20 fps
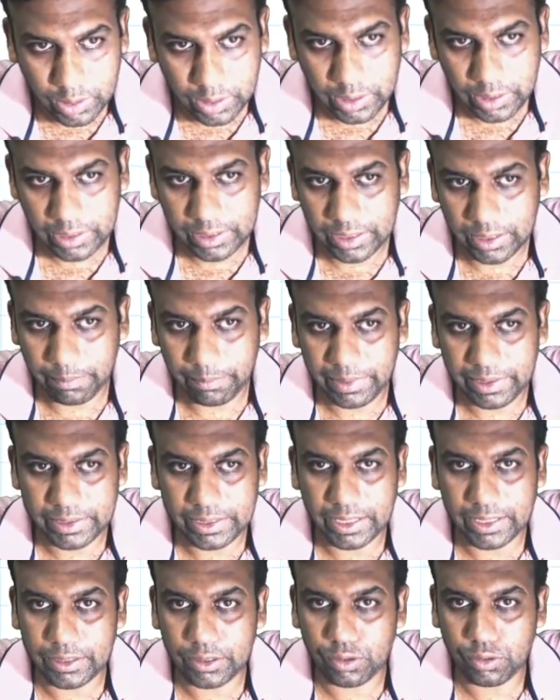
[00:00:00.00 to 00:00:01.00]
in the
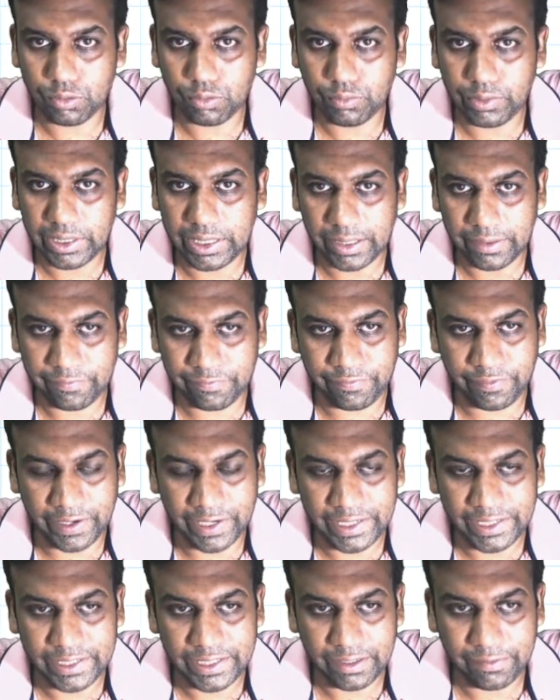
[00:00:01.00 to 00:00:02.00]
method 2 we can
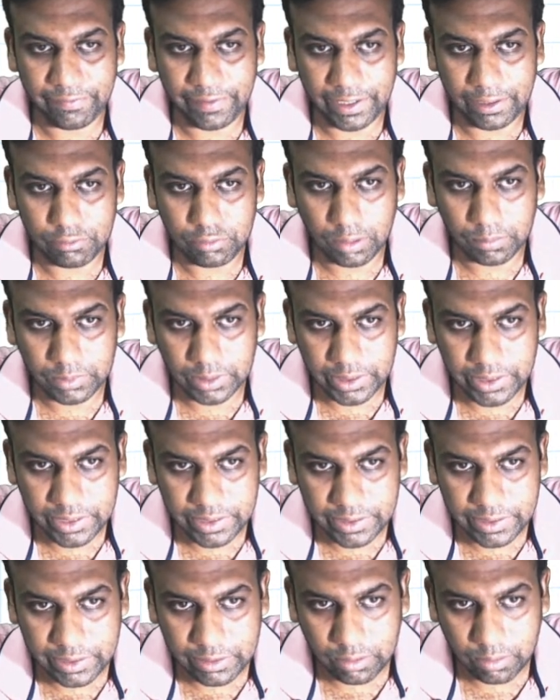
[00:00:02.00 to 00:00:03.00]
find the value of the
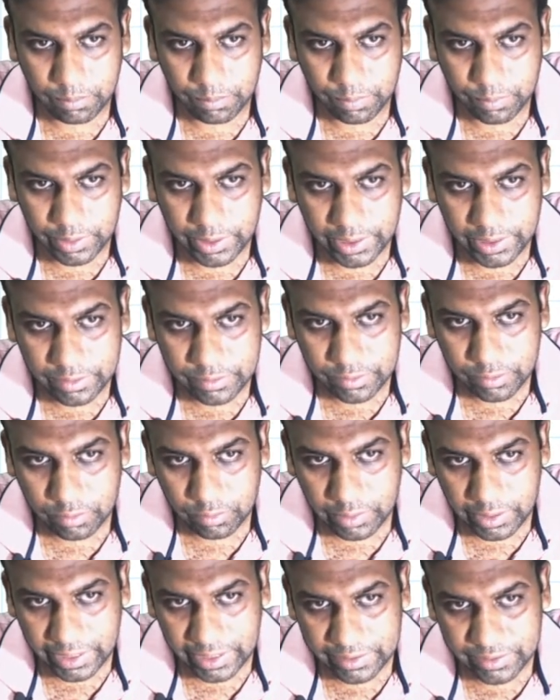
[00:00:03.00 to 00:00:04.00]
DC component. So
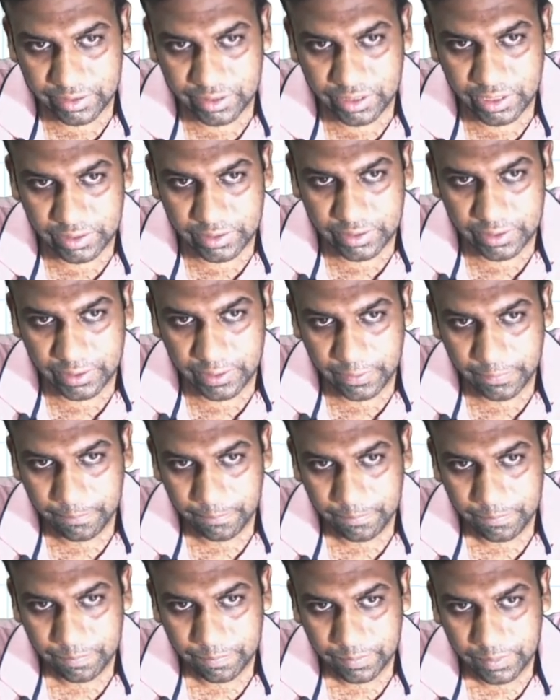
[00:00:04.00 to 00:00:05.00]
xdc
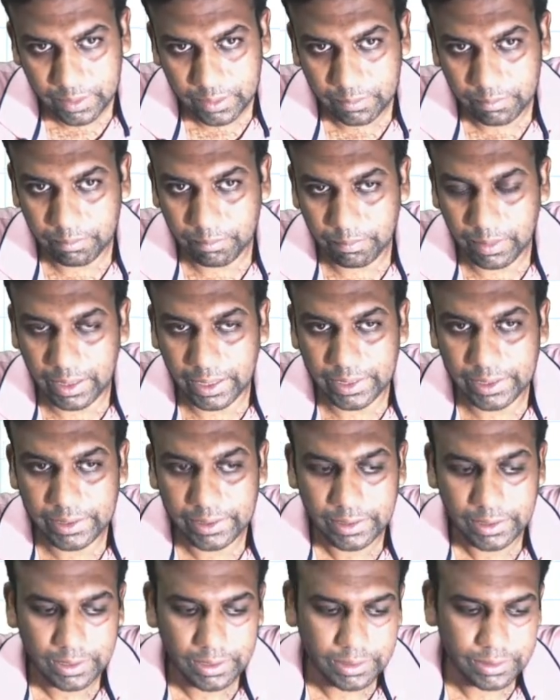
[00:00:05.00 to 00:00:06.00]
by
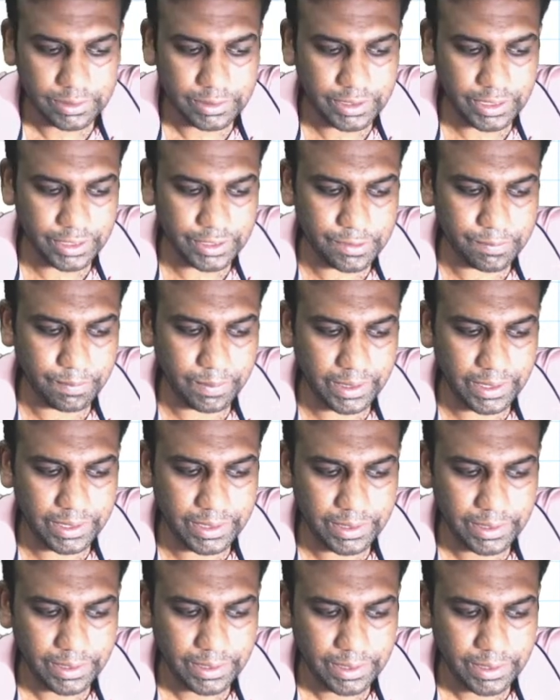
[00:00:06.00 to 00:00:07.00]
just by
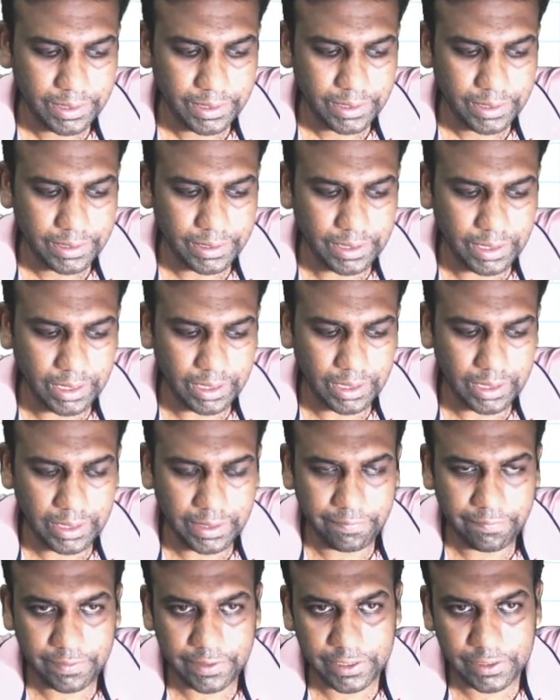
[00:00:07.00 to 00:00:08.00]
the
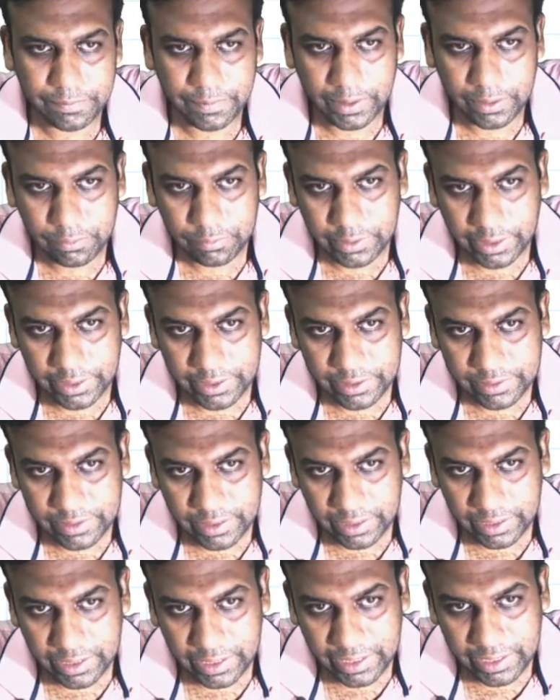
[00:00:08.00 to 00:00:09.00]
average value, that is
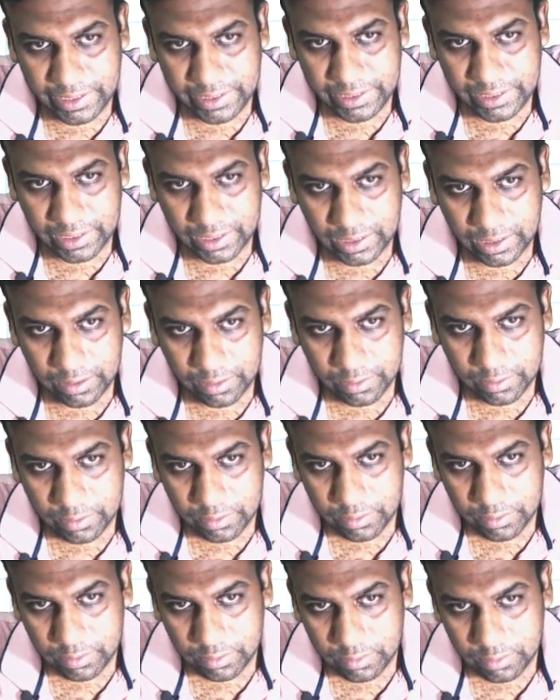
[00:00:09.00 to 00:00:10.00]
the area
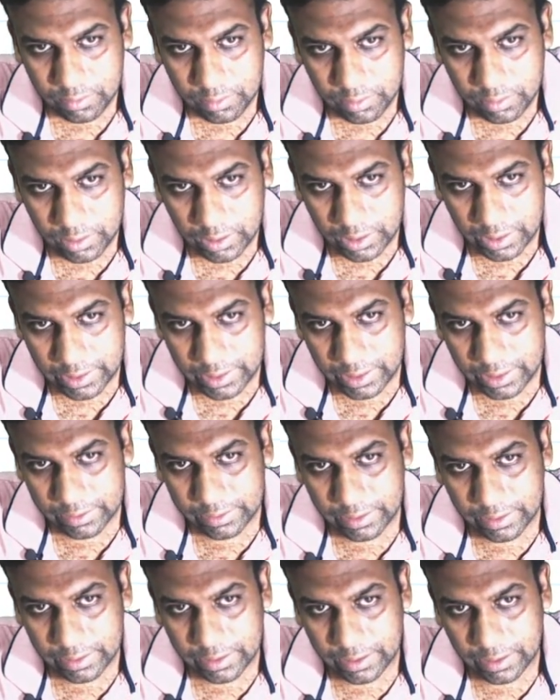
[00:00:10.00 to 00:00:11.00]
under
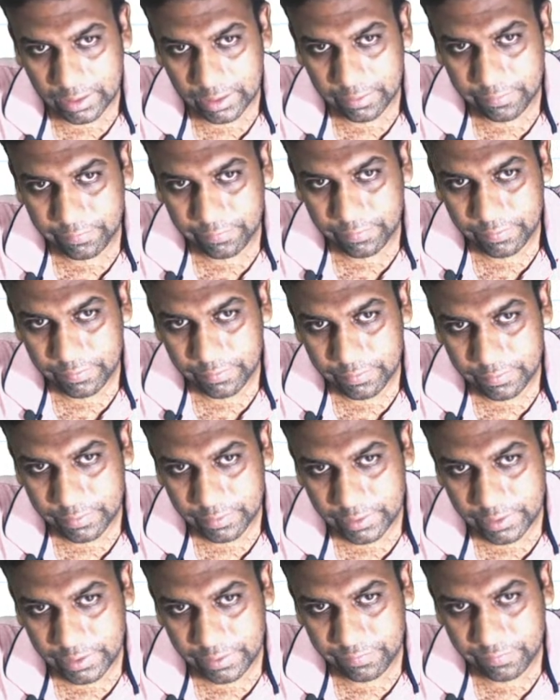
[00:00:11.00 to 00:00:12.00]
the curve,
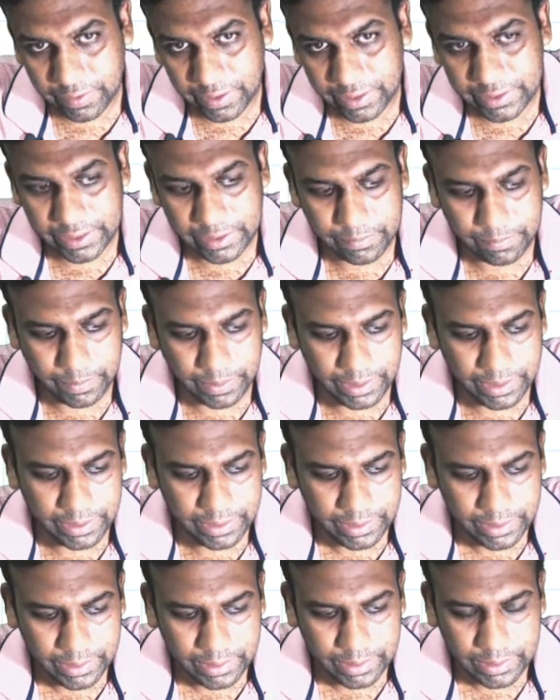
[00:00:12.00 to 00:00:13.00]
divided by
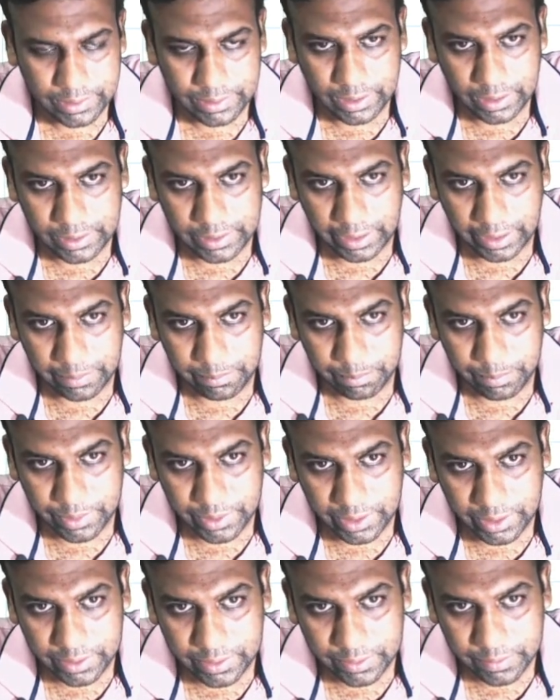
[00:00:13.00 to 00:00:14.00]
the time
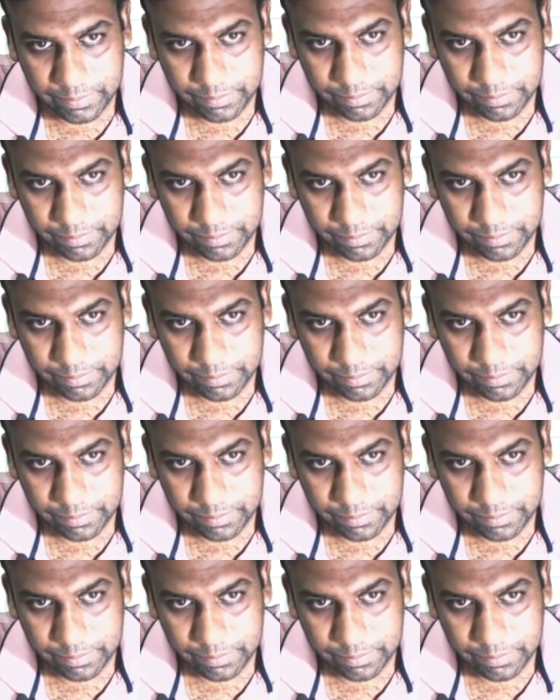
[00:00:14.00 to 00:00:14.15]
period,